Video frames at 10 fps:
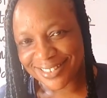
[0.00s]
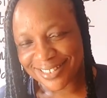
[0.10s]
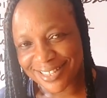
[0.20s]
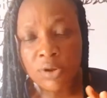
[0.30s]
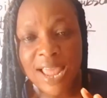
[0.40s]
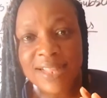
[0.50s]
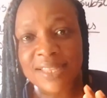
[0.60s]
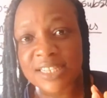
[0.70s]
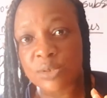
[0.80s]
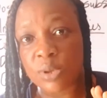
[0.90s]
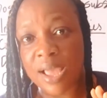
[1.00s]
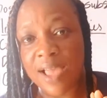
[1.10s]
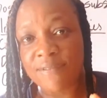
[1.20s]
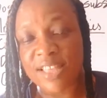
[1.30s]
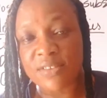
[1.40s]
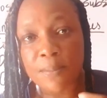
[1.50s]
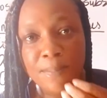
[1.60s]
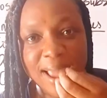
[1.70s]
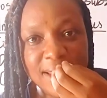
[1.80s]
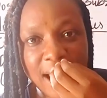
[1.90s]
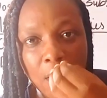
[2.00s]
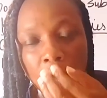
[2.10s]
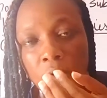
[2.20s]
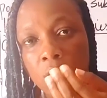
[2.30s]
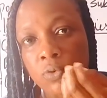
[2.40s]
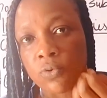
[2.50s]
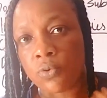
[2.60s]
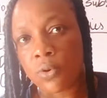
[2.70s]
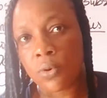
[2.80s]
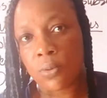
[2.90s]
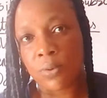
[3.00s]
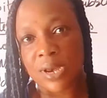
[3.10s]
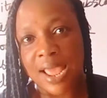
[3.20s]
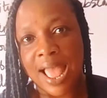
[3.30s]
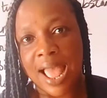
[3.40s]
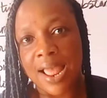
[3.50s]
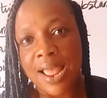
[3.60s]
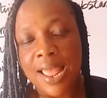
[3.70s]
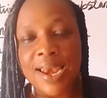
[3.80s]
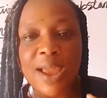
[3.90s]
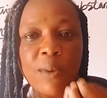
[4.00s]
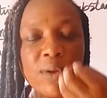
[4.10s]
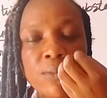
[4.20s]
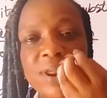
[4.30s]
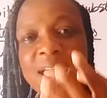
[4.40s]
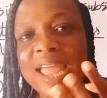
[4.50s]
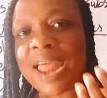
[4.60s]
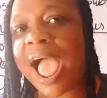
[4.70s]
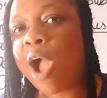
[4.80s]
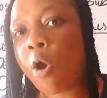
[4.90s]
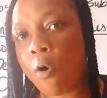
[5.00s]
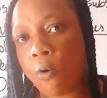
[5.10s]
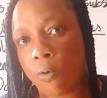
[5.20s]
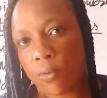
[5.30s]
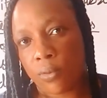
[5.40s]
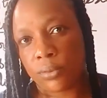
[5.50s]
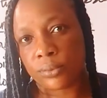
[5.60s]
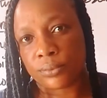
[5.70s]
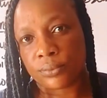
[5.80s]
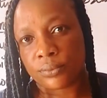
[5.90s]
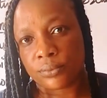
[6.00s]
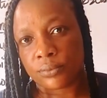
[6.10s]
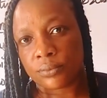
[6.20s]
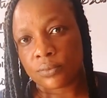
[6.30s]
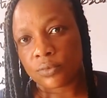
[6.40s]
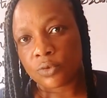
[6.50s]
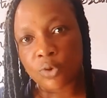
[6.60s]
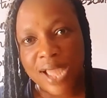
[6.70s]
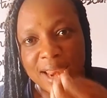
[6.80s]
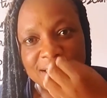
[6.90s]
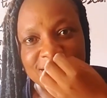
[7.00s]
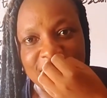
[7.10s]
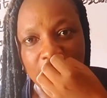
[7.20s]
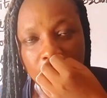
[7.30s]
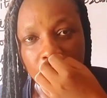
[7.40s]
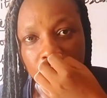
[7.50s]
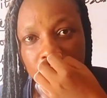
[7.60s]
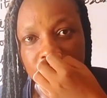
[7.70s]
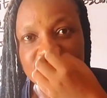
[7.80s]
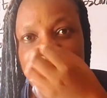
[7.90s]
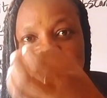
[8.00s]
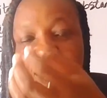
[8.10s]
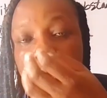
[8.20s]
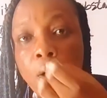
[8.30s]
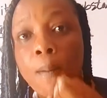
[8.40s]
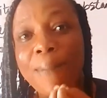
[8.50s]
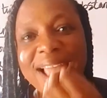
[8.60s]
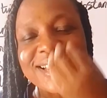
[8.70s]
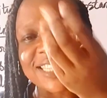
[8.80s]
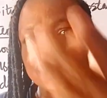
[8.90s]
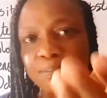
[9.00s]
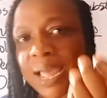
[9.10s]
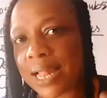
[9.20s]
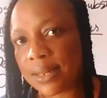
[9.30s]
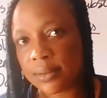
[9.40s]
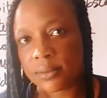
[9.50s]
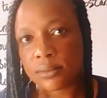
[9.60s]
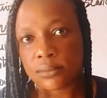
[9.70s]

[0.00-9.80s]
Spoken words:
So there are things we have that by their odor you know what they are. Like when you bring an alcohol, you can tell this is an alcohol by the smell.